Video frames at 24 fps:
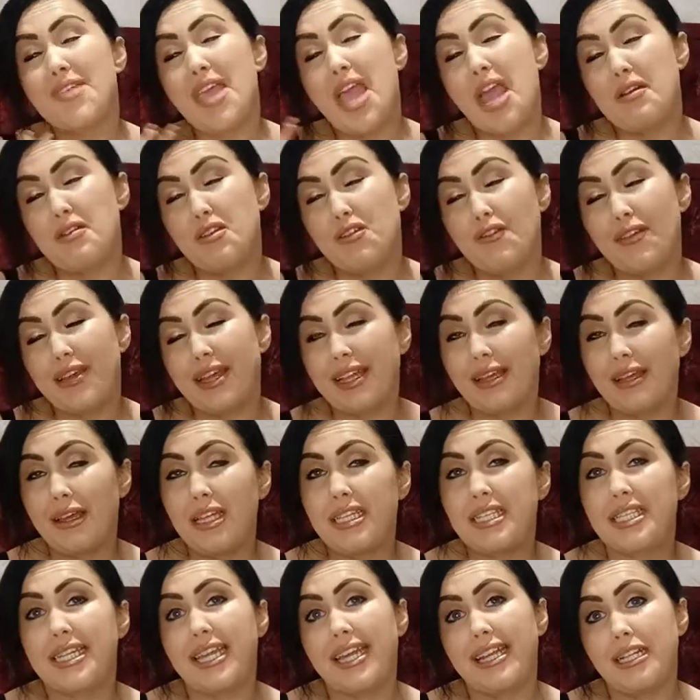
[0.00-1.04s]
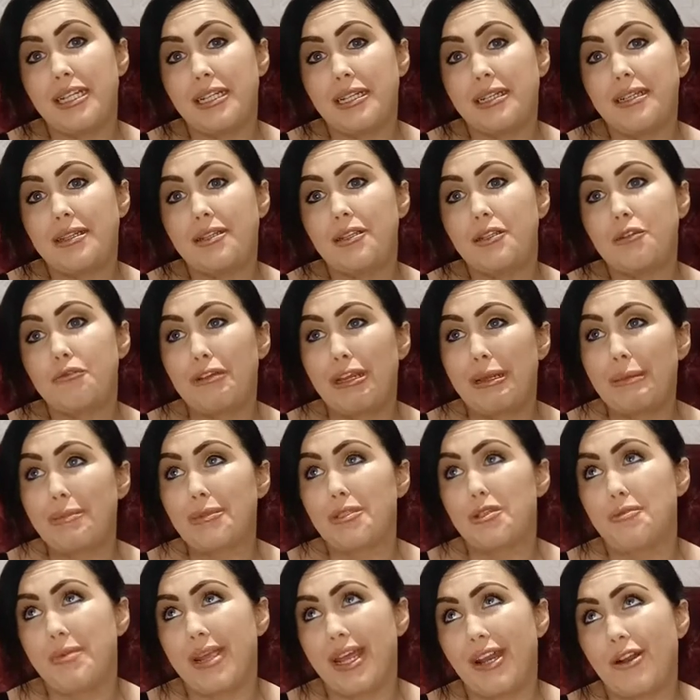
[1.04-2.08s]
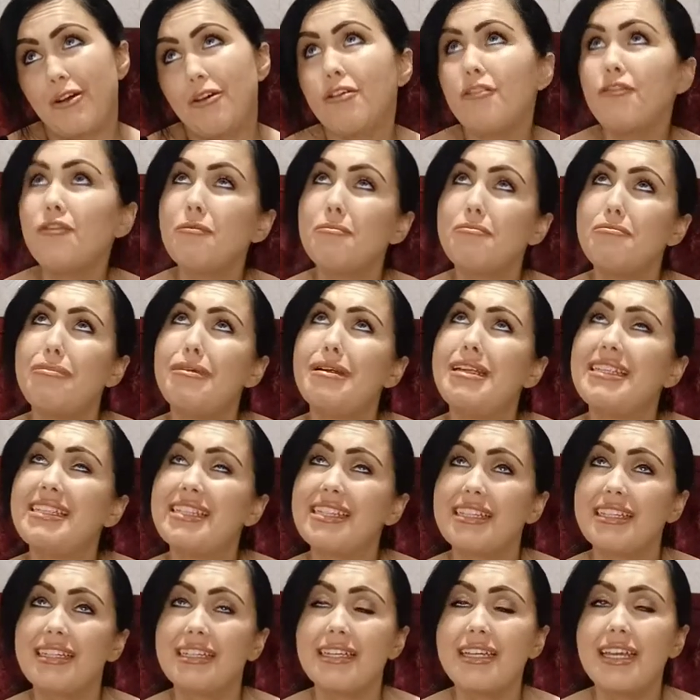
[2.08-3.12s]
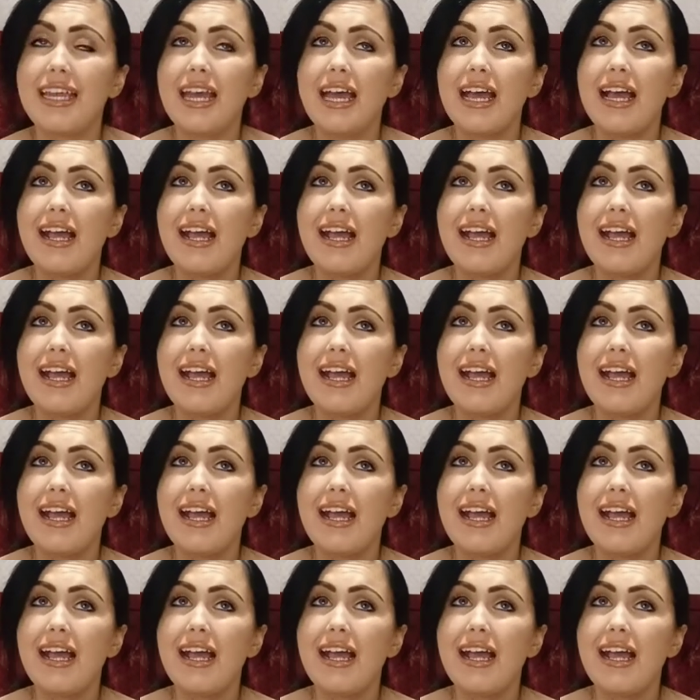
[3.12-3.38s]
everything that skin dreams are made of, basically.